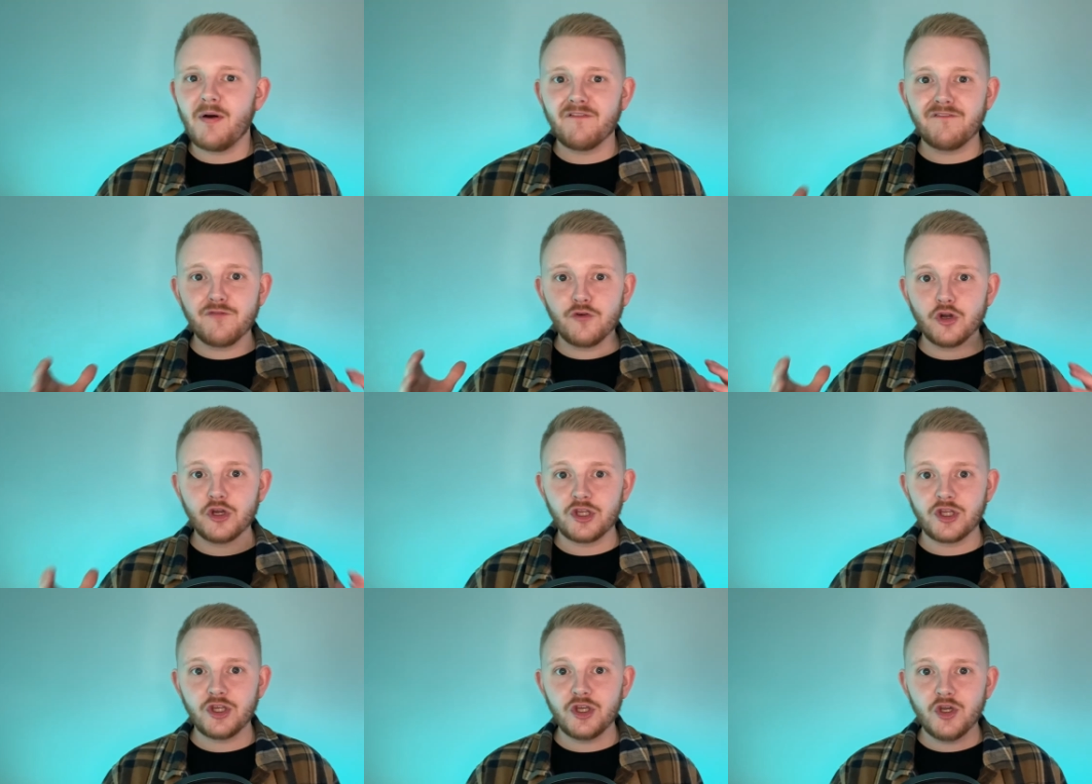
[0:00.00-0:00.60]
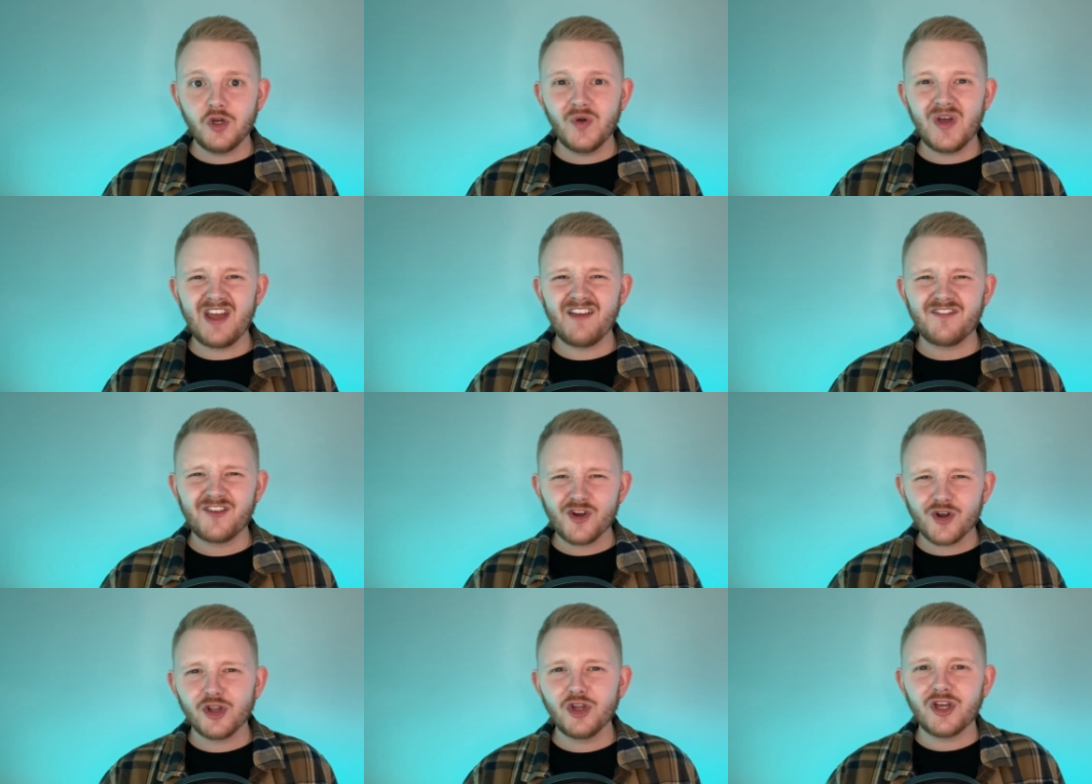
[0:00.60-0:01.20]
But for you,
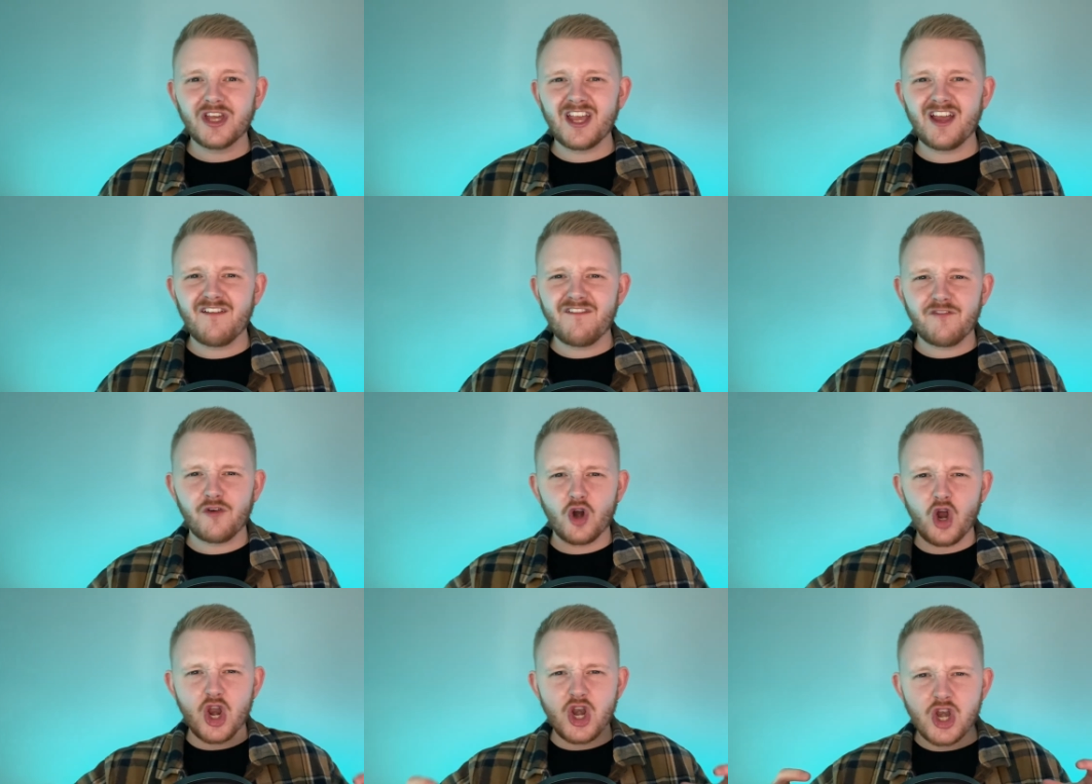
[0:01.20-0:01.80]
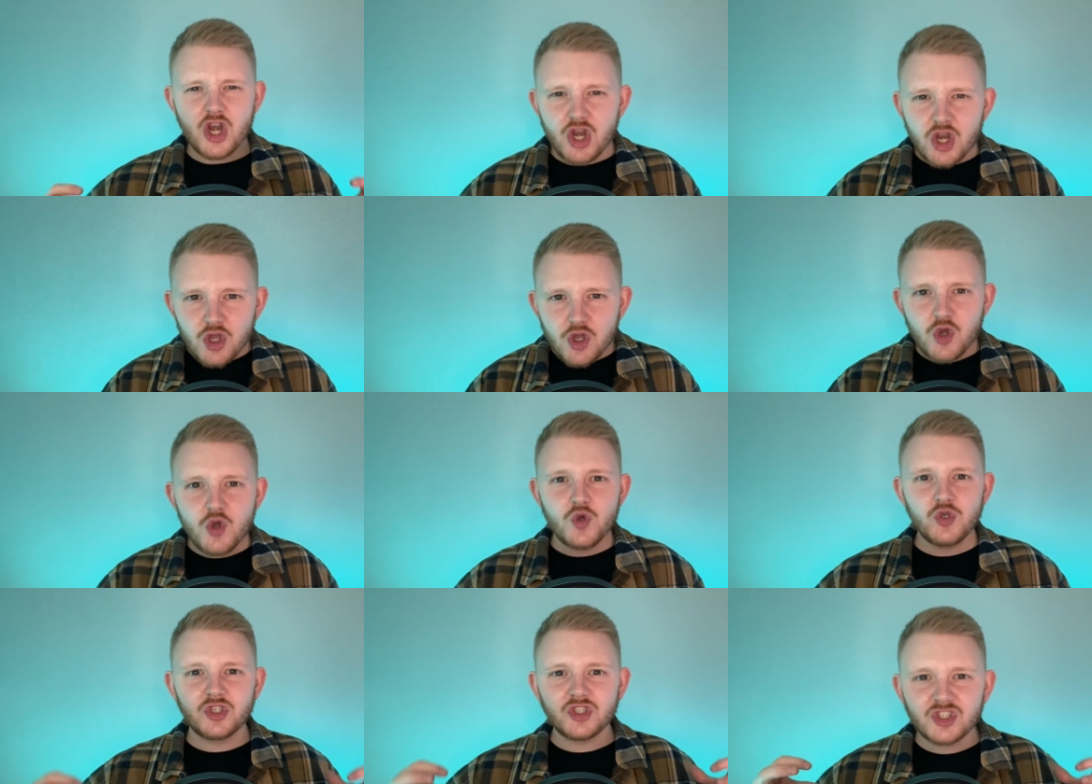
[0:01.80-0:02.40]
if you're looking for a
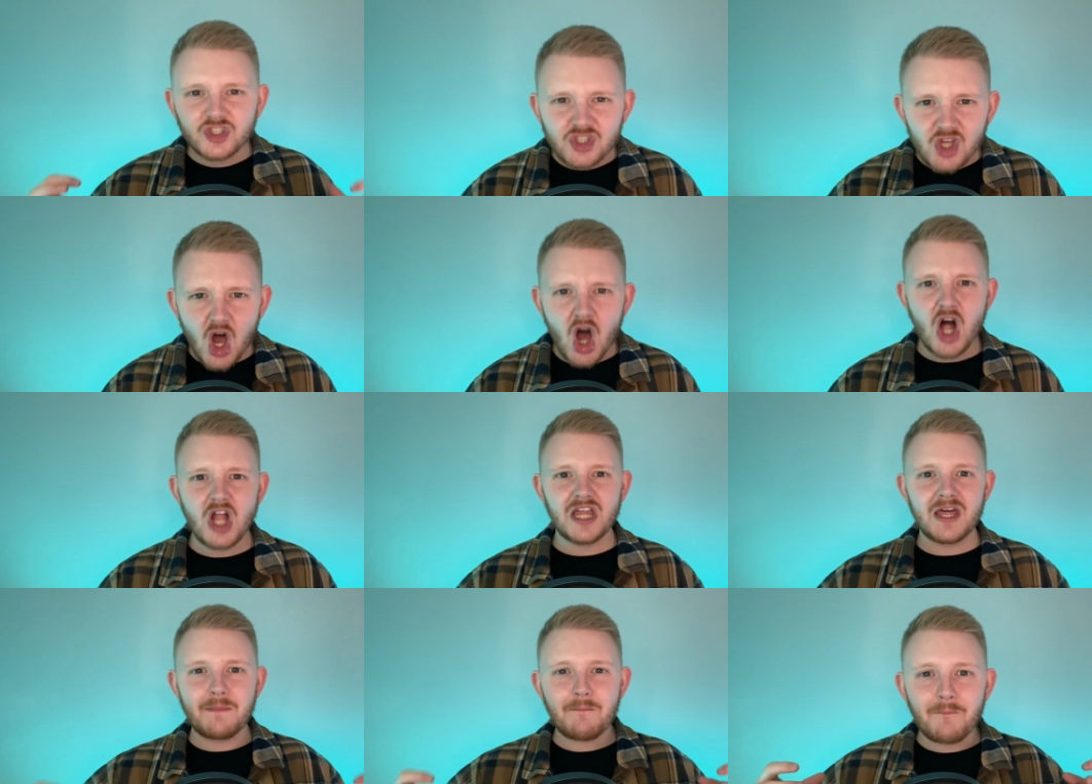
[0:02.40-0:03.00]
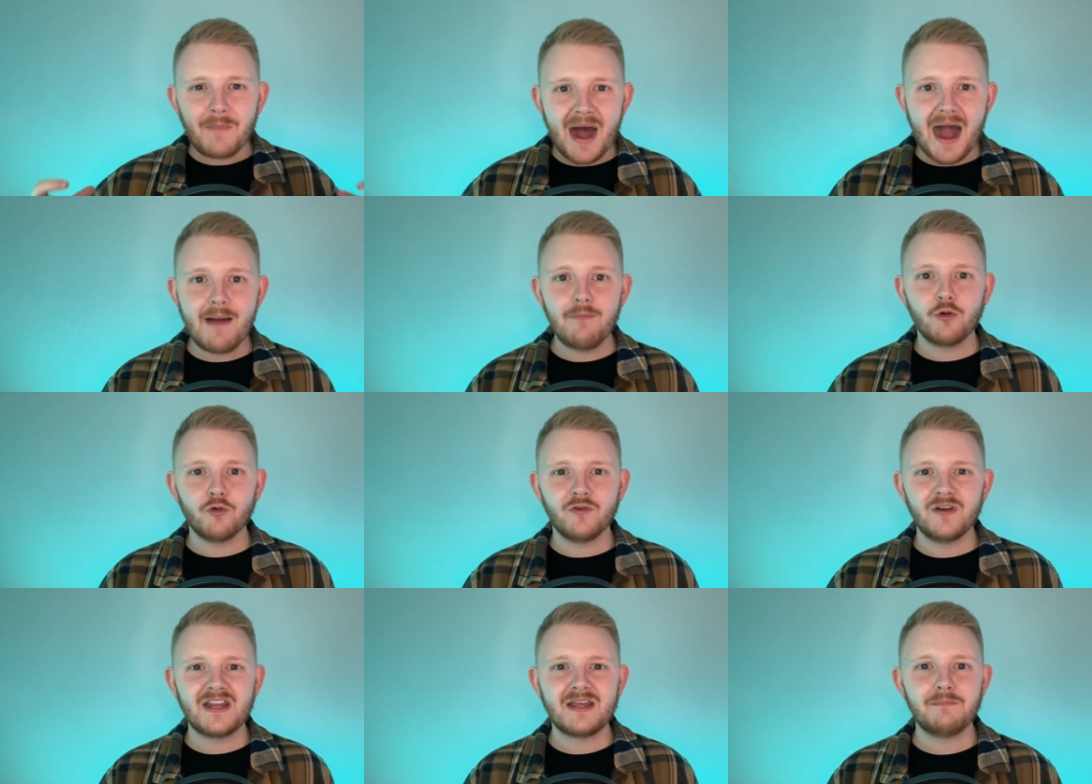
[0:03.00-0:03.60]
new solid
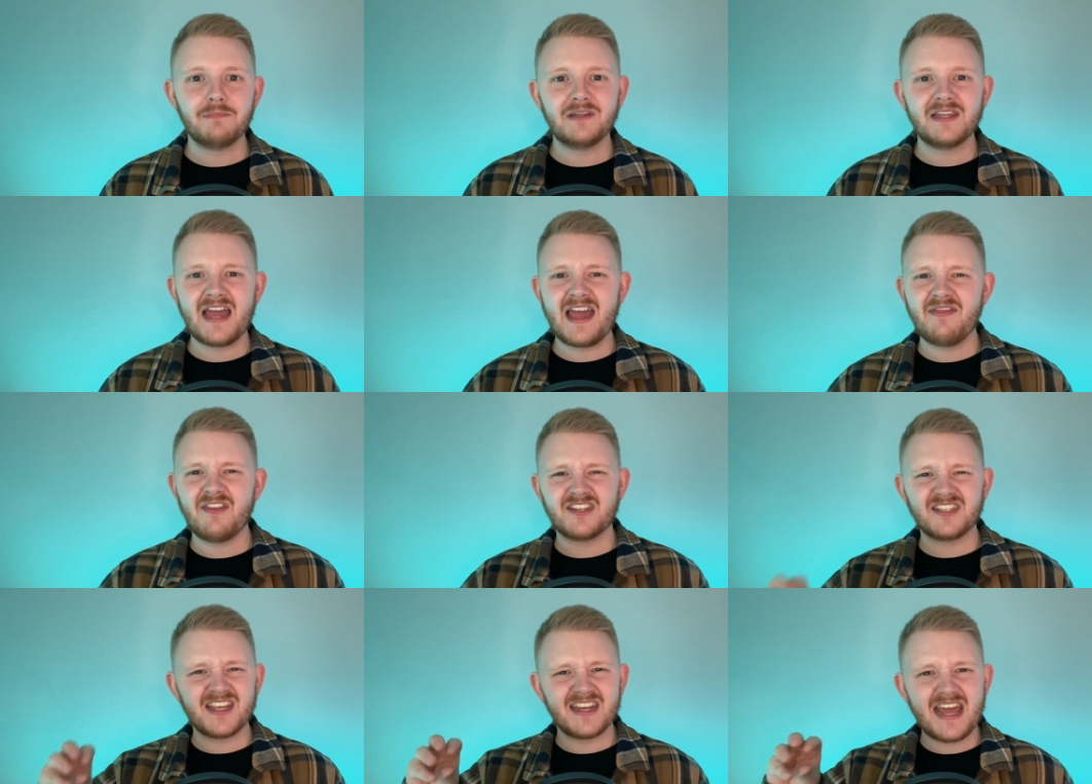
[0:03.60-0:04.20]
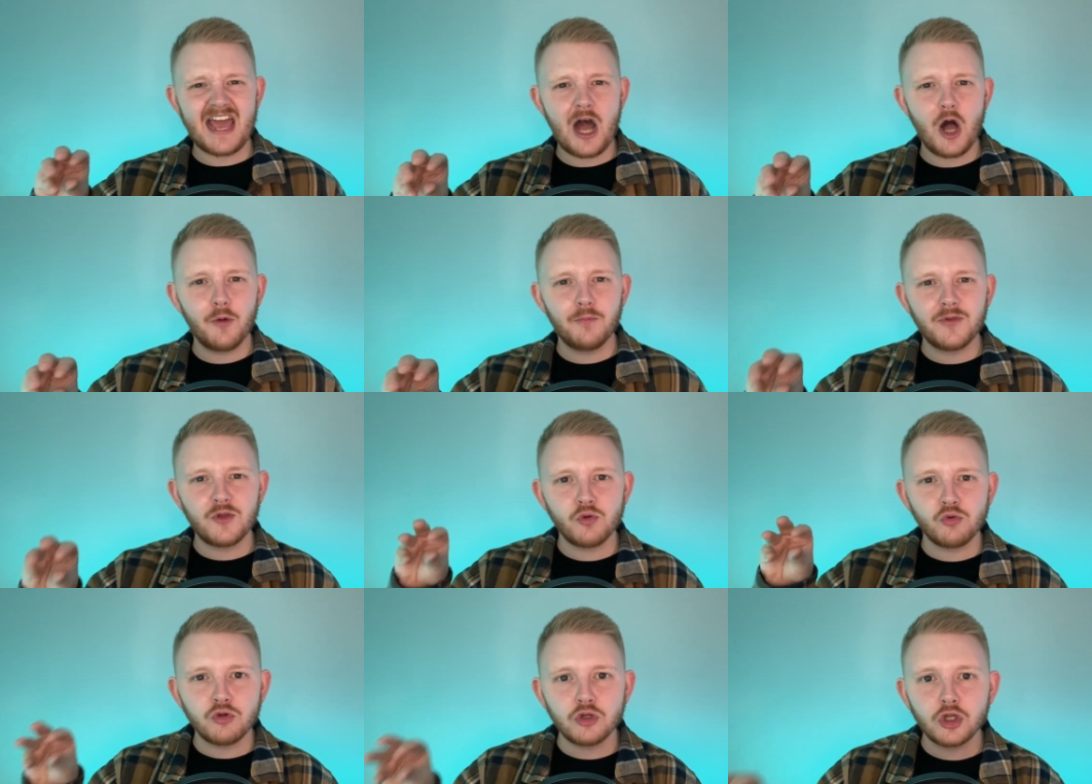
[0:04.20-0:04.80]
Bible reading plan that's going to
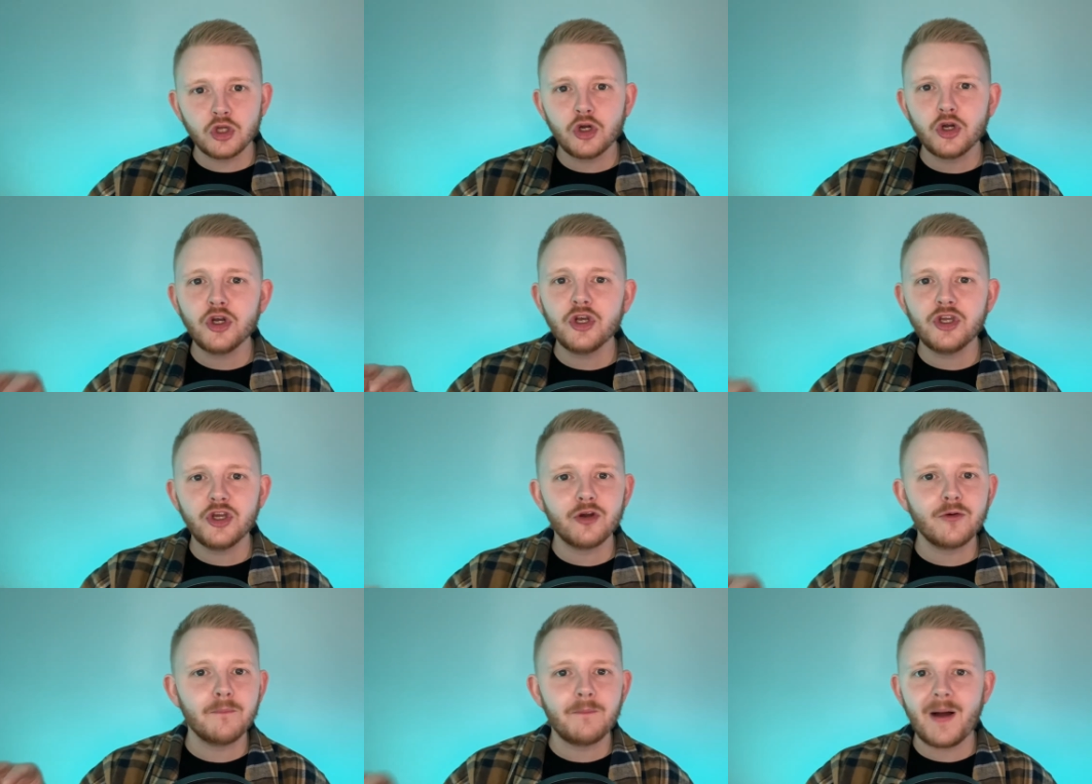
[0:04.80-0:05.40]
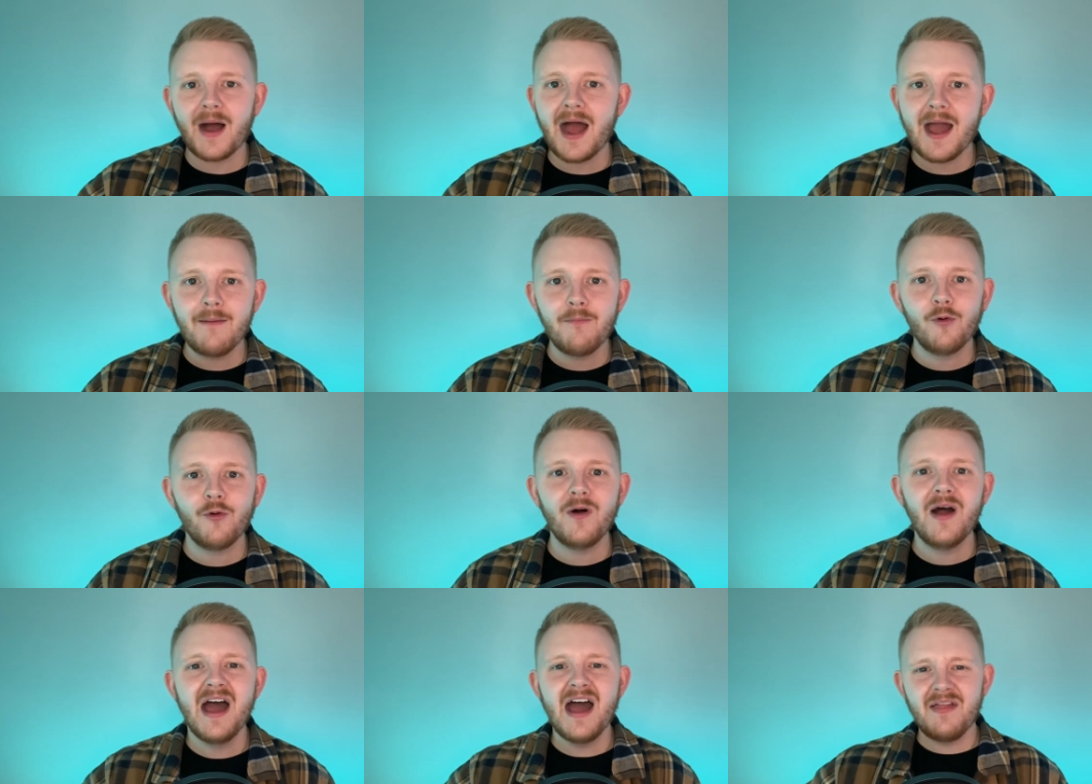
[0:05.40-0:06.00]
help you learn your
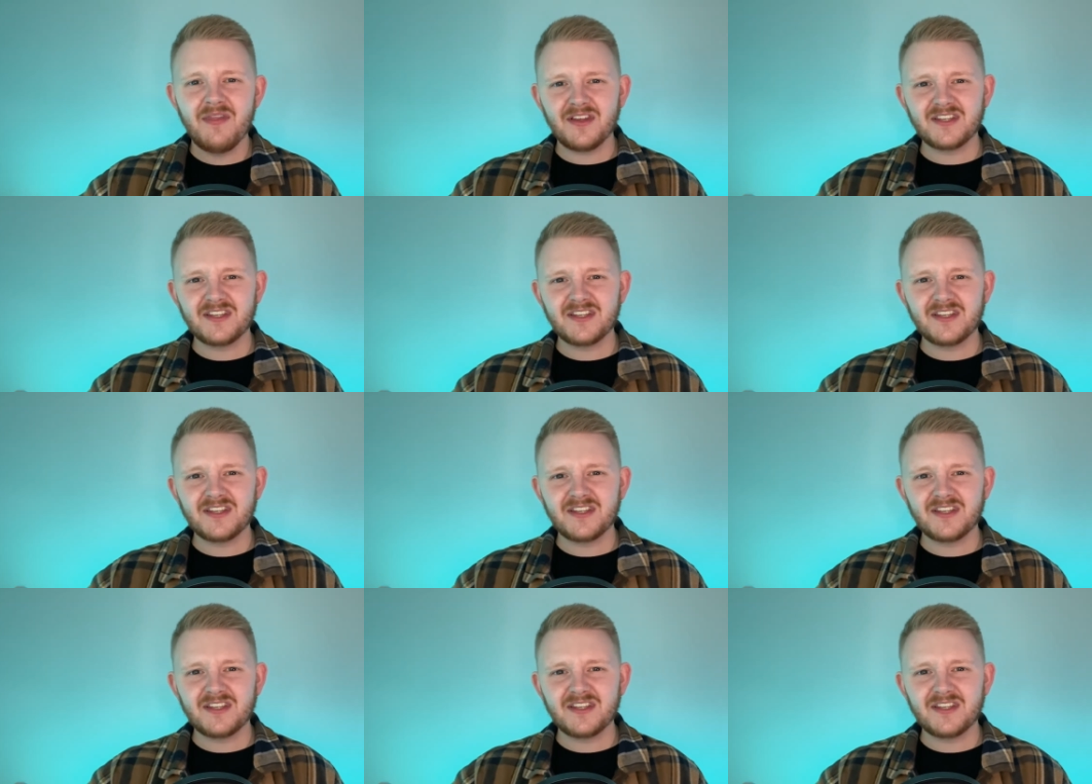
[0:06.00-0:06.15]
Bible,